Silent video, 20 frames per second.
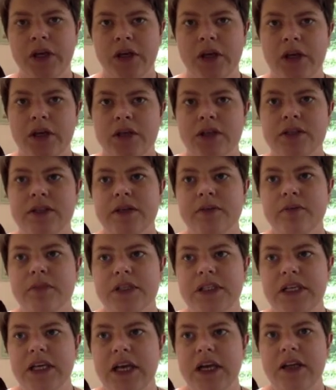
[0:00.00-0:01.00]

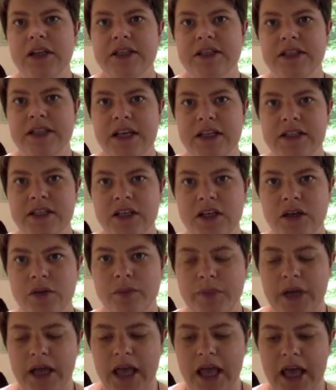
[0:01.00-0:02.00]
somebody had set
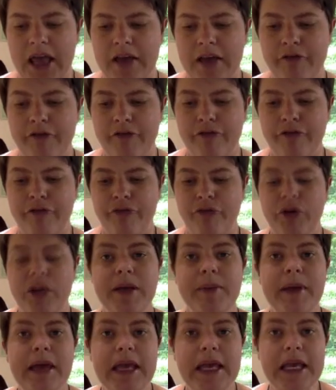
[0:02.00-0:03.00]
up a
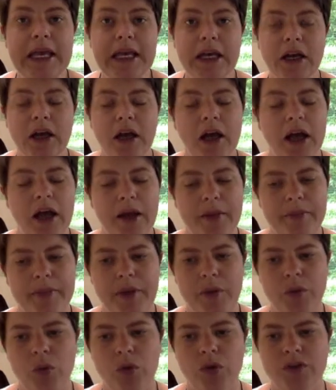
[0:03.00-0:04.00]
freebie and
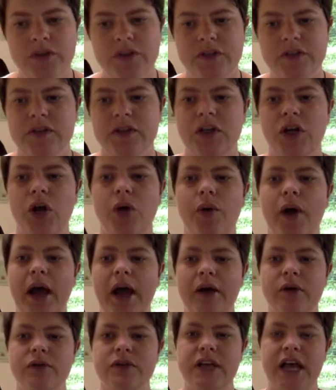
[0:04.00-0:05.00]
they wanted to know
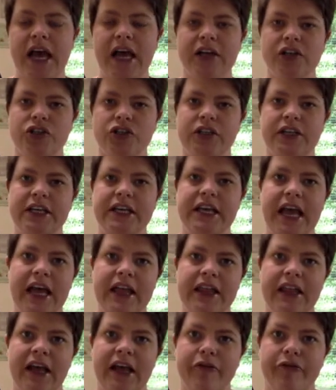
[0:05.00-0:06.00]
how to actually get
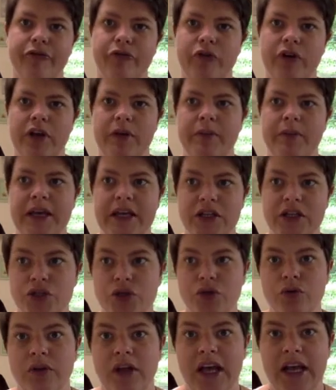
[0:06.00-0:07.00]
that freebie
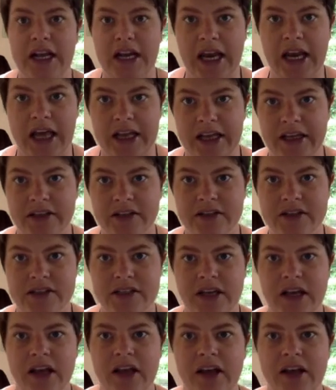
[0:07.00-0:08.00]
to their client
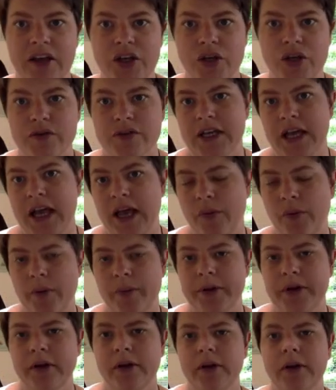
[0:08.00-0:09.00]
using
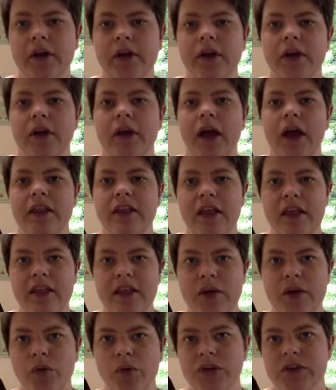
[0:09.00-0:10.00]
Aweber. And then
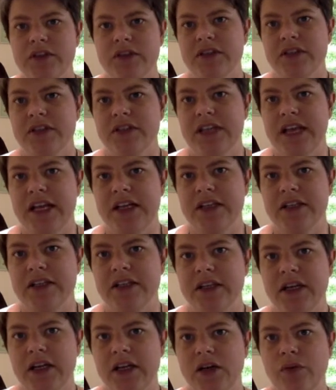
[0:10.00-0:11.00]
they wanted to send
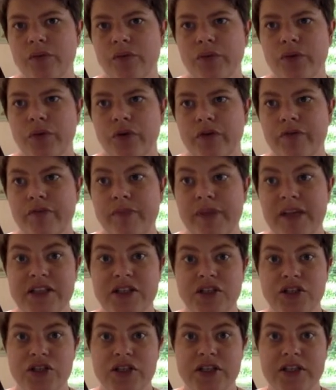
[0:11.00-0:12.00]
a number of
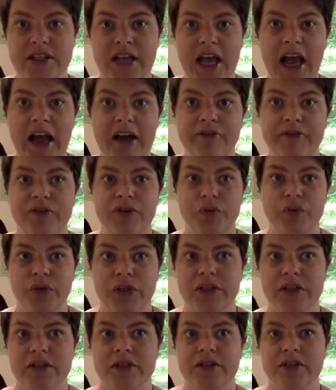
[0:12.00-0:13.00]
messages
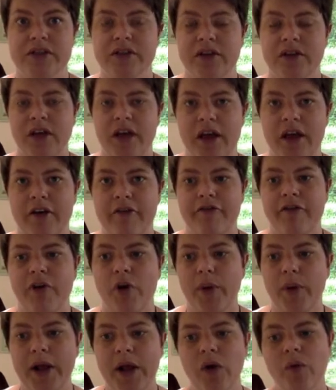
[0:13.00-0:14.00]
afterwards
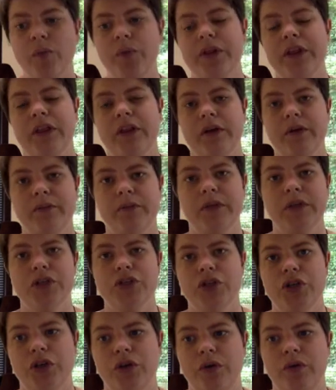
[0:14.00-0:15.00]
following up with them
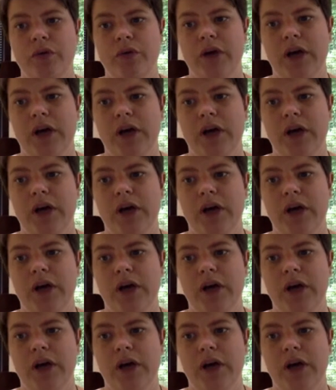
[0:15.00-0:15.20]
to